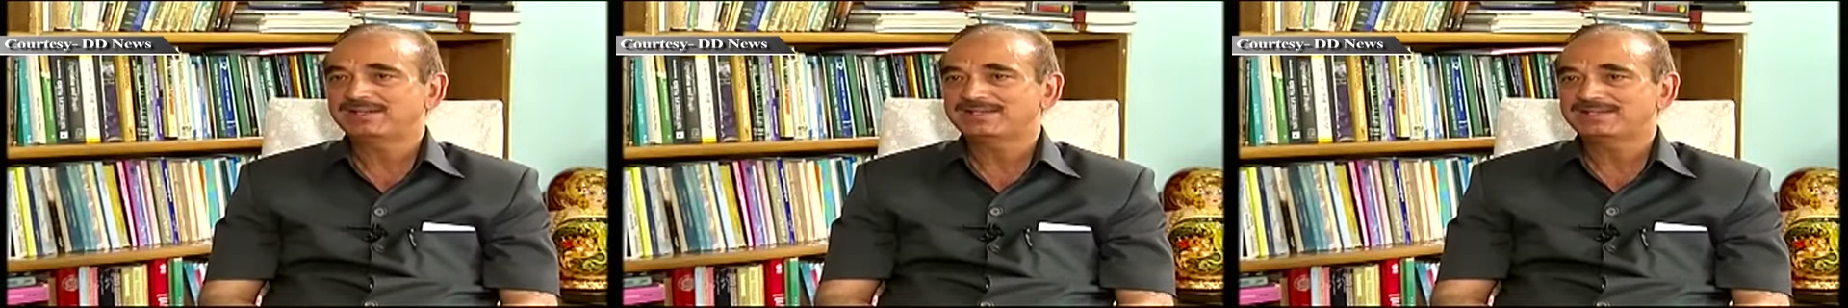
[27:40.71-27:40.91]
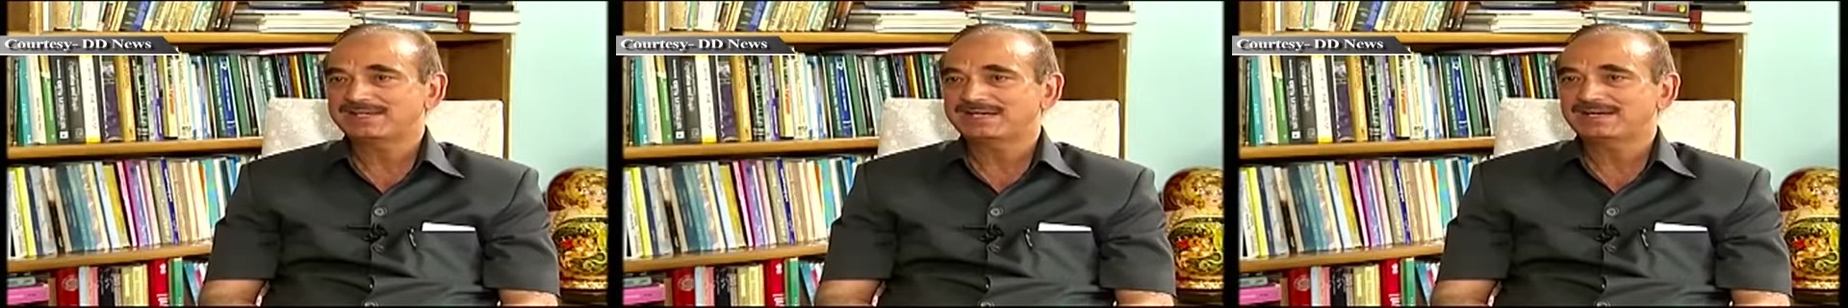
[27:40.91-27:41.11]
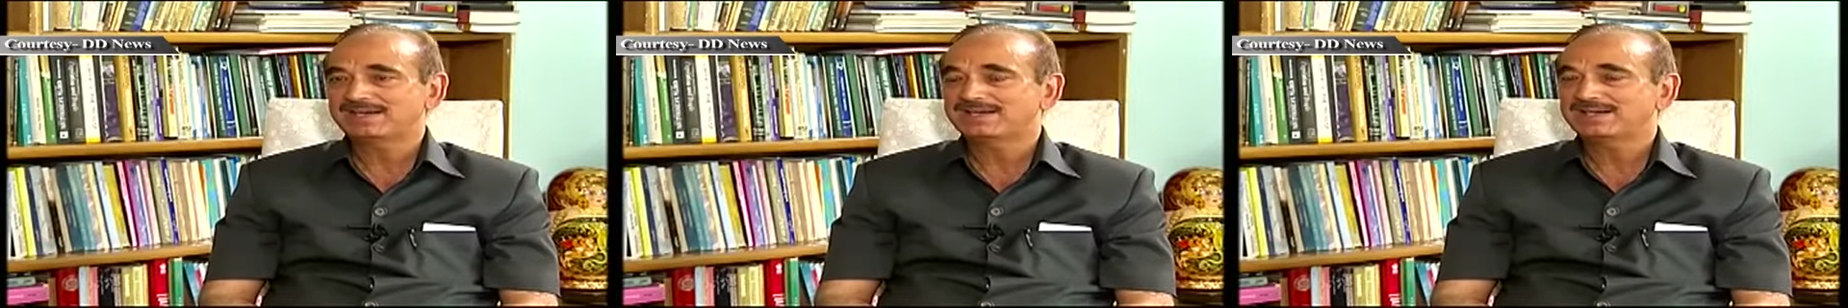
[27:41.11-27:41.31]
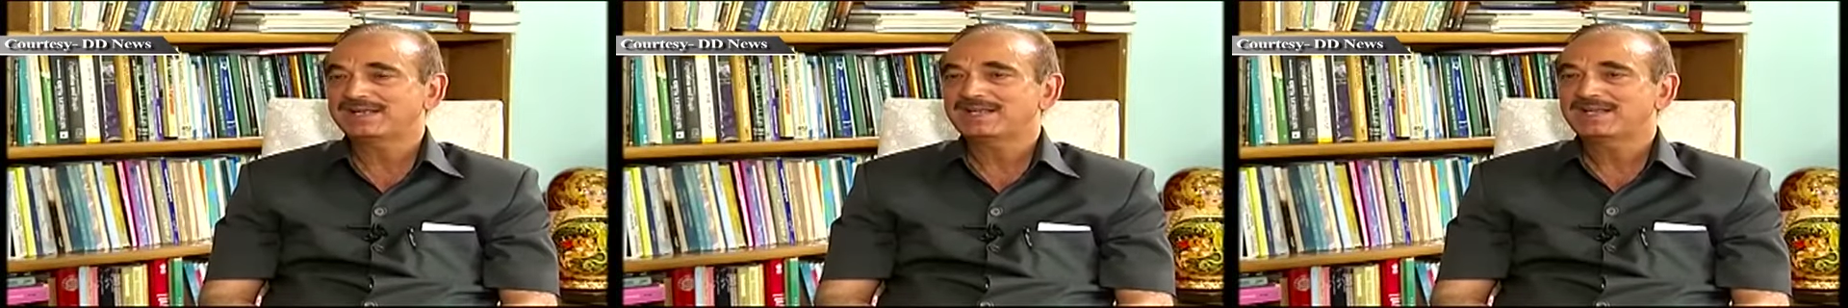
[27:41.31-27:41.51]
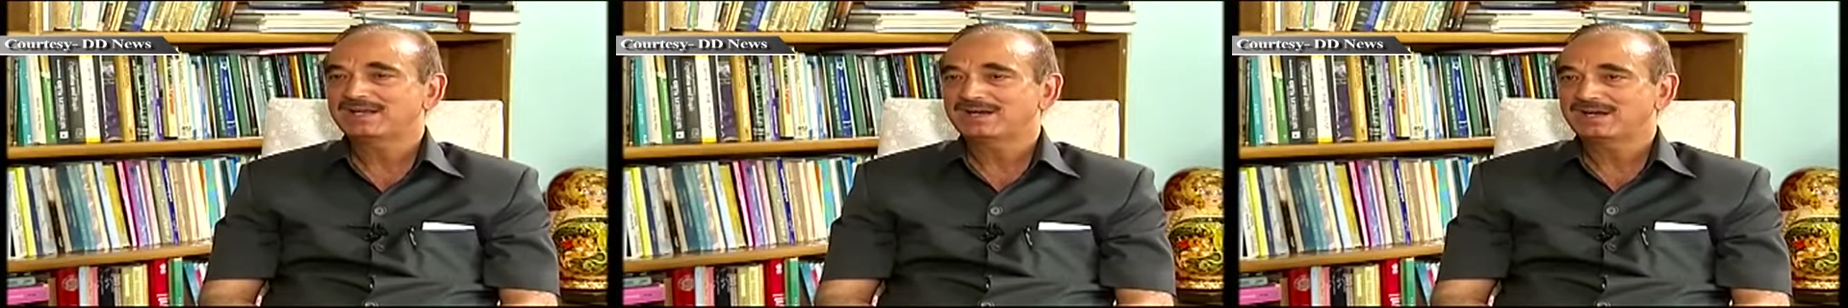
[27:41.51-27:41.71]
at the central
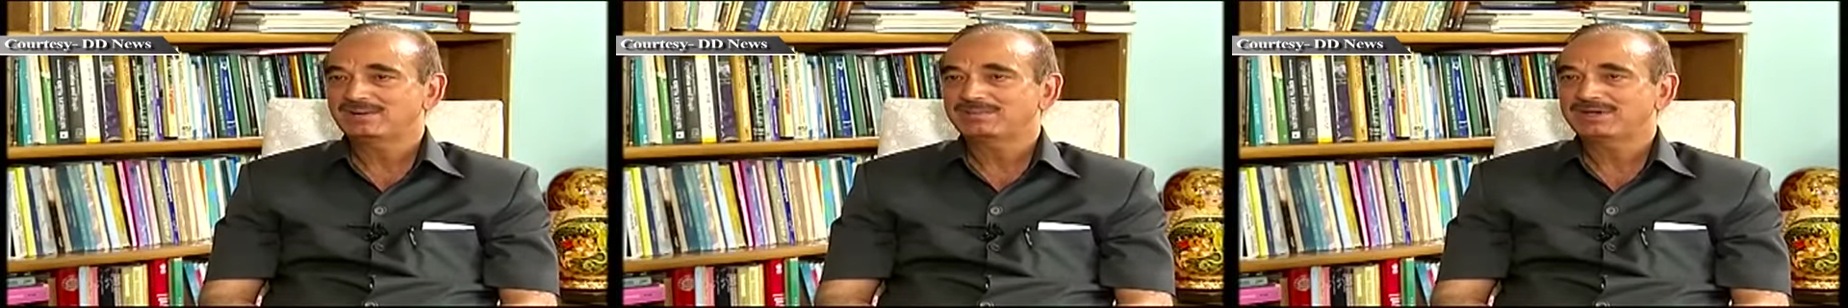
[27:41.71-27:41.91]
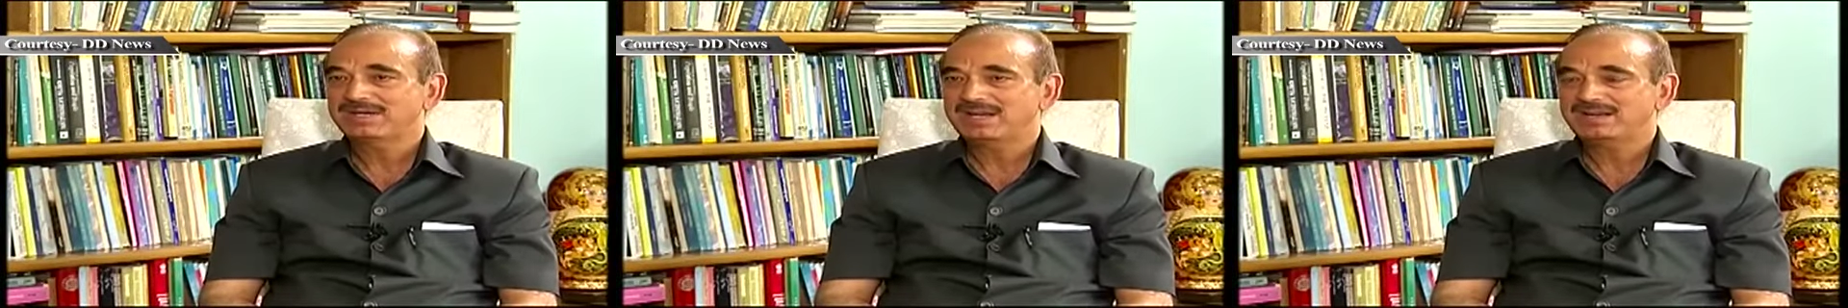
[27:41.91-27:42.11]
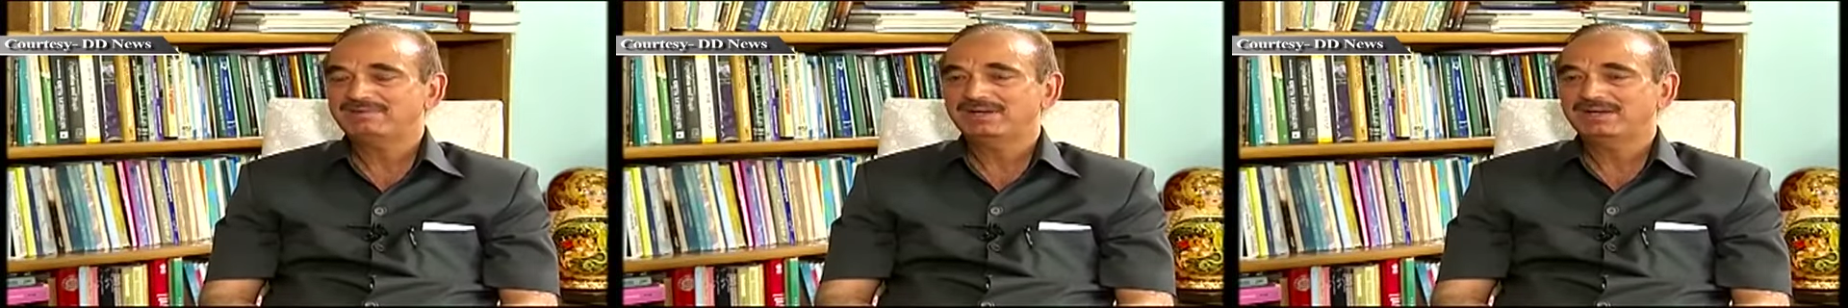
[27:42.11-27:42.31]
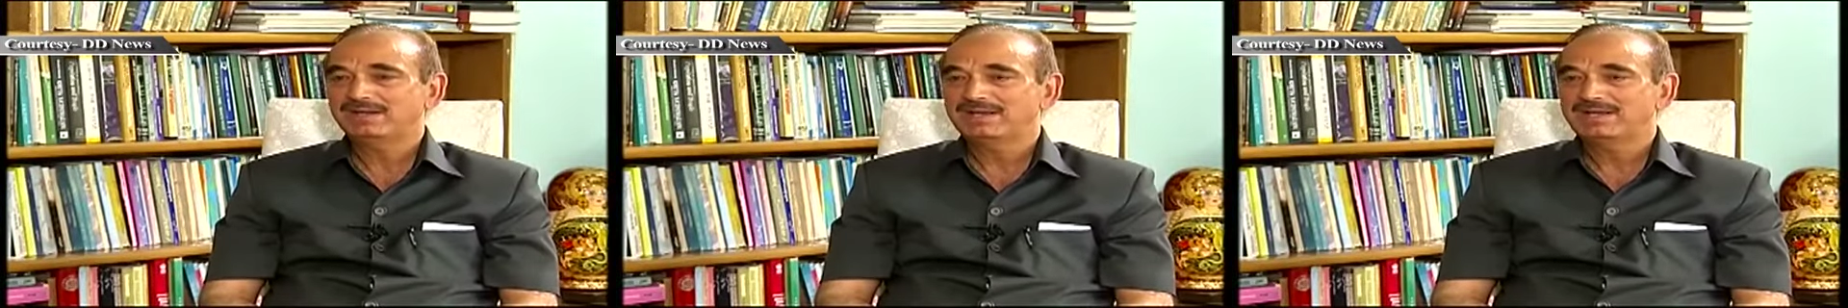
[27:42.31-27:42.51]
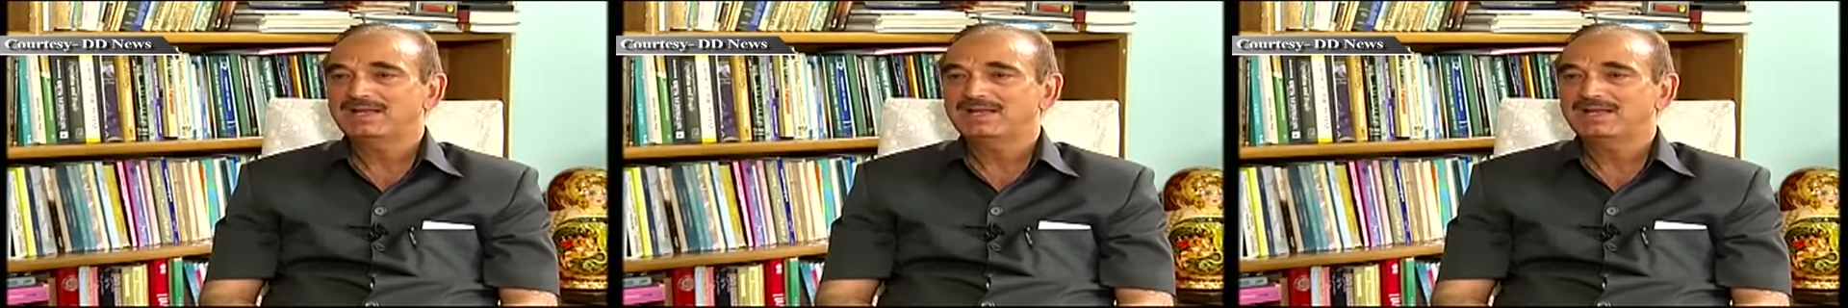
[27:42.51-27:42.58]
government level.